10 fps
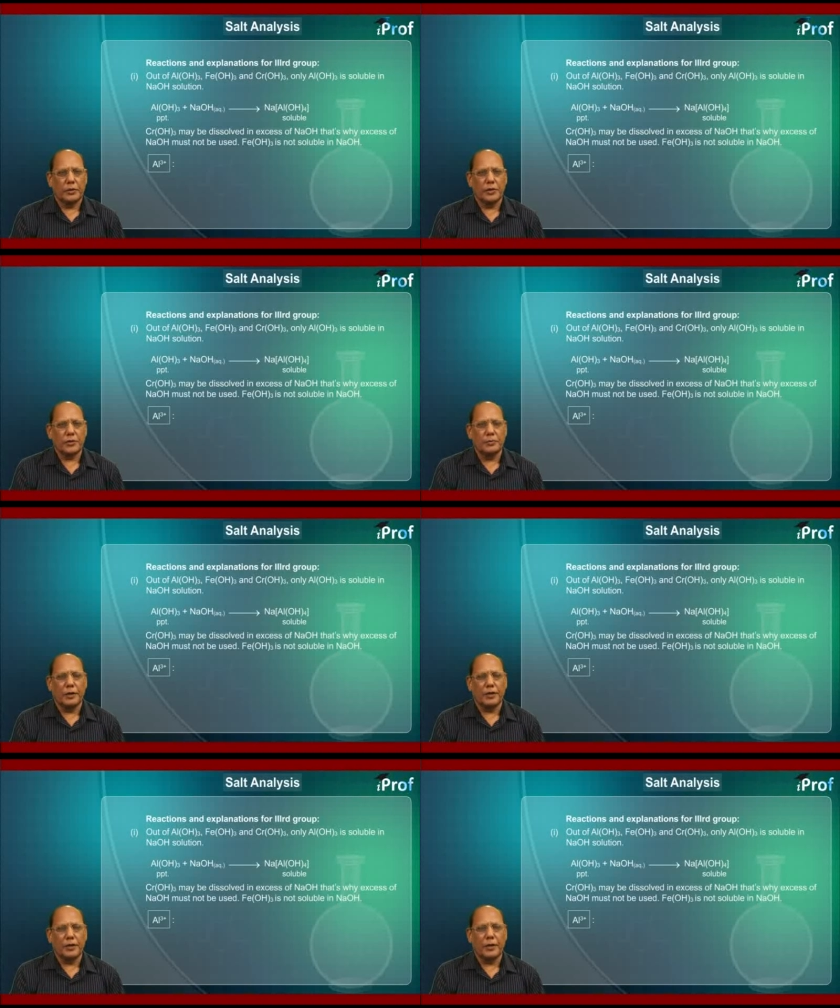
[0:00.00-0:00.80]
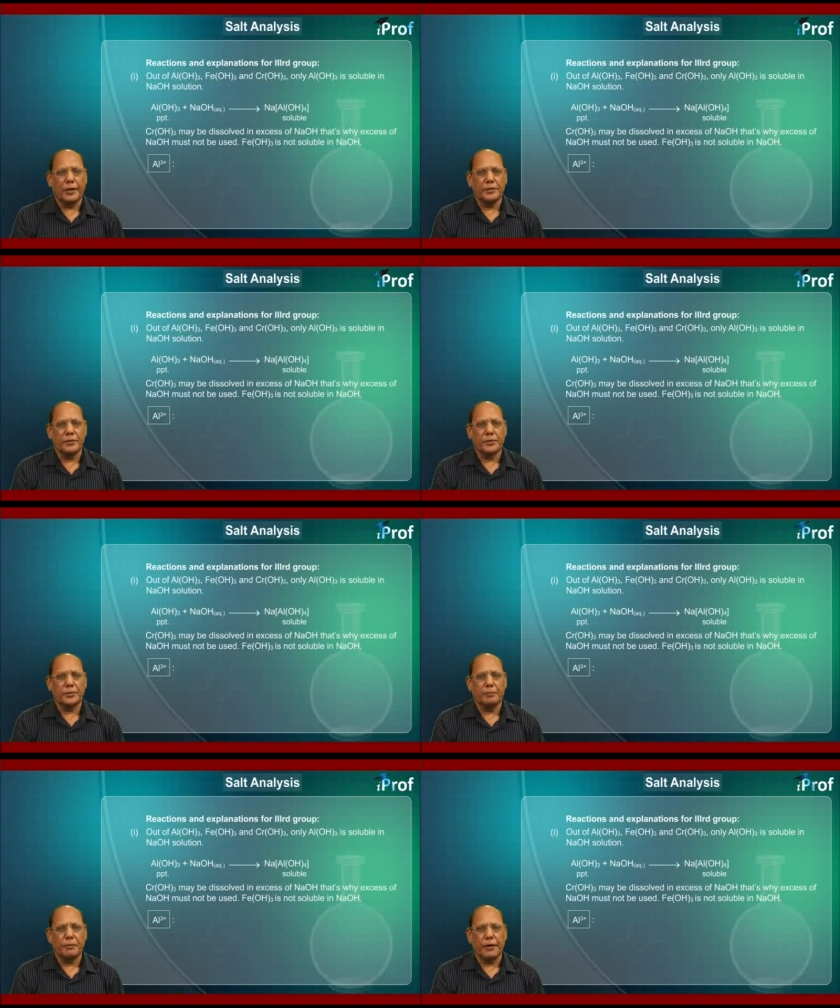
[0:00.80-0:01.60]
That's why excess
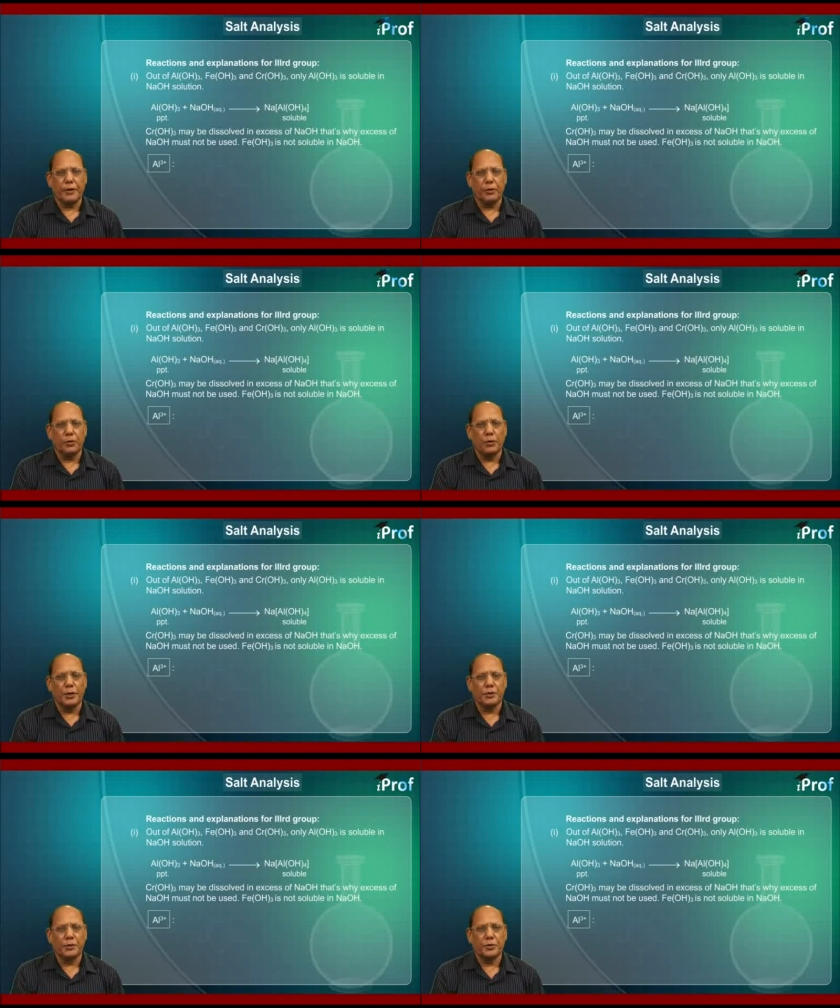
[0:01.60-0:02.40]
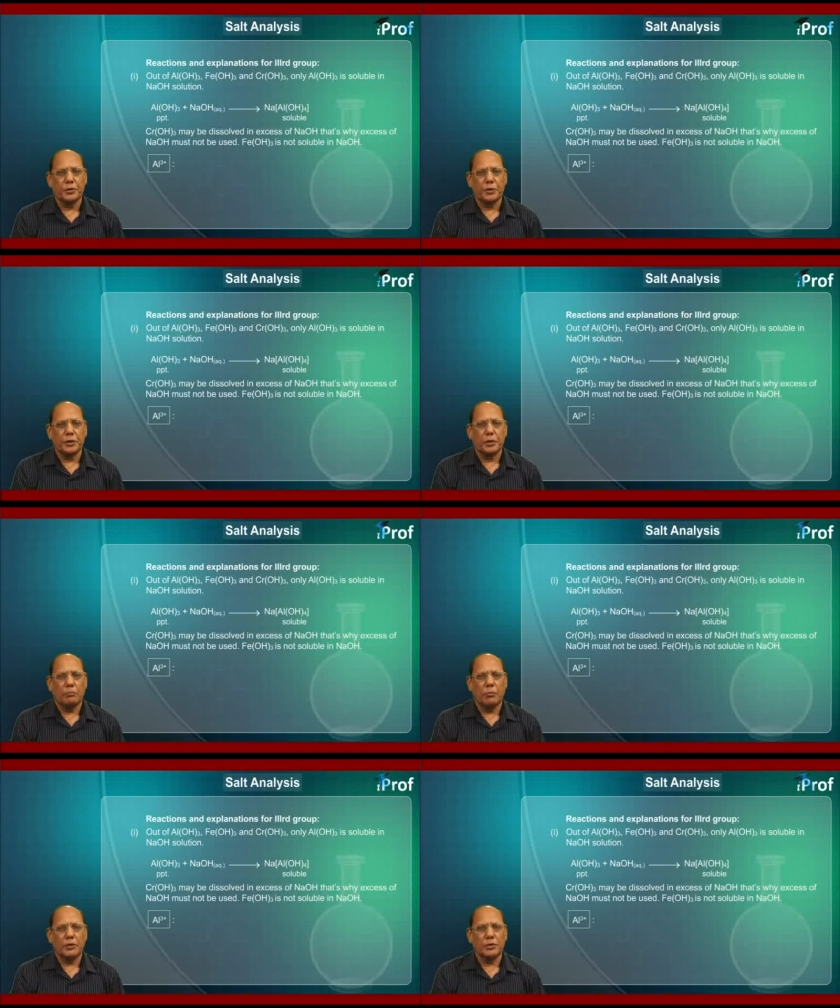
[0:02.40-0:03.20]
of NaOH
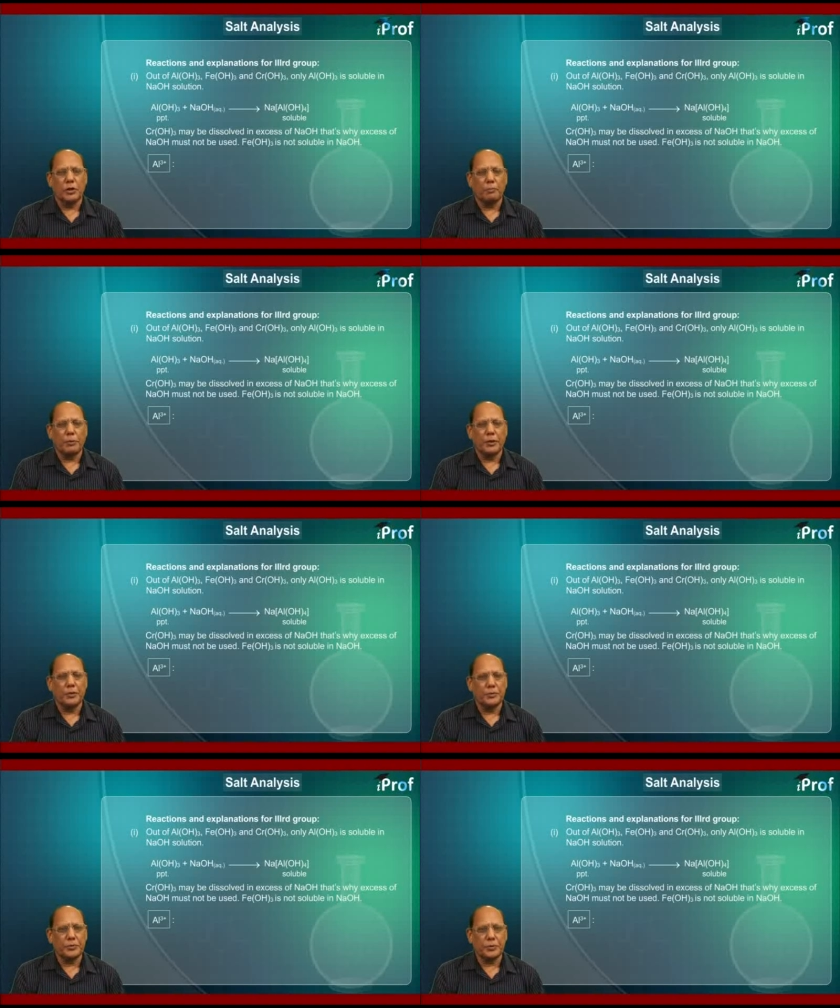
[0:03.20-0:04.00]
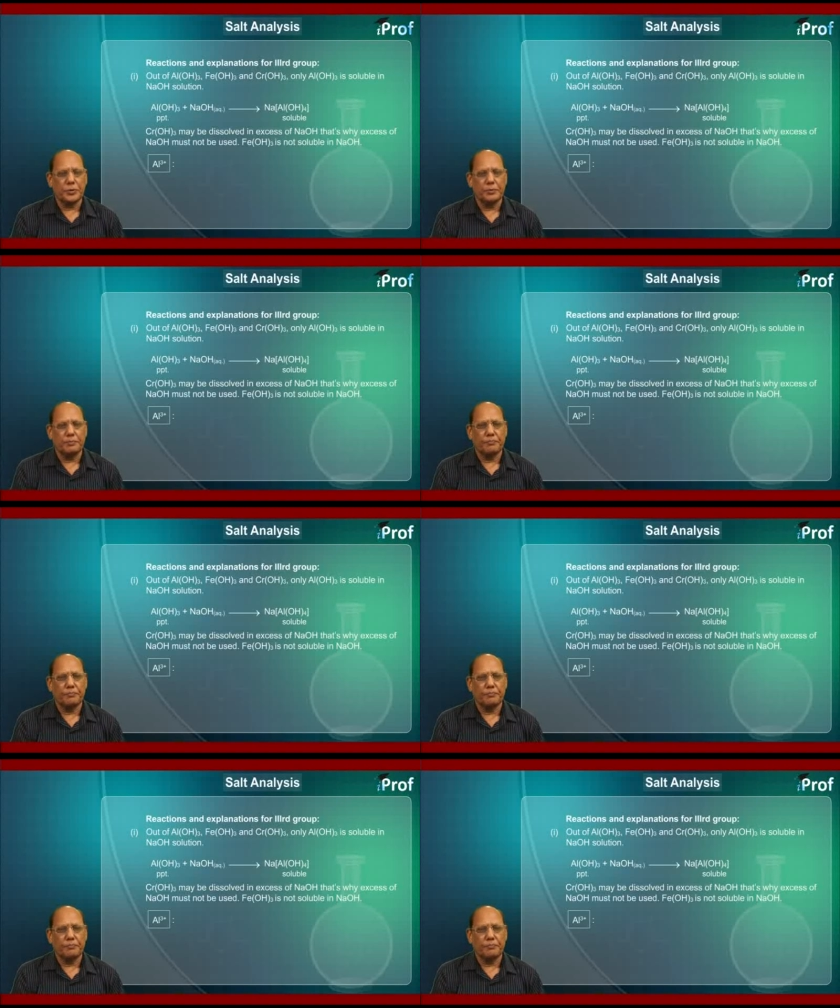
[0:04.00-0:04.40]
must not be used.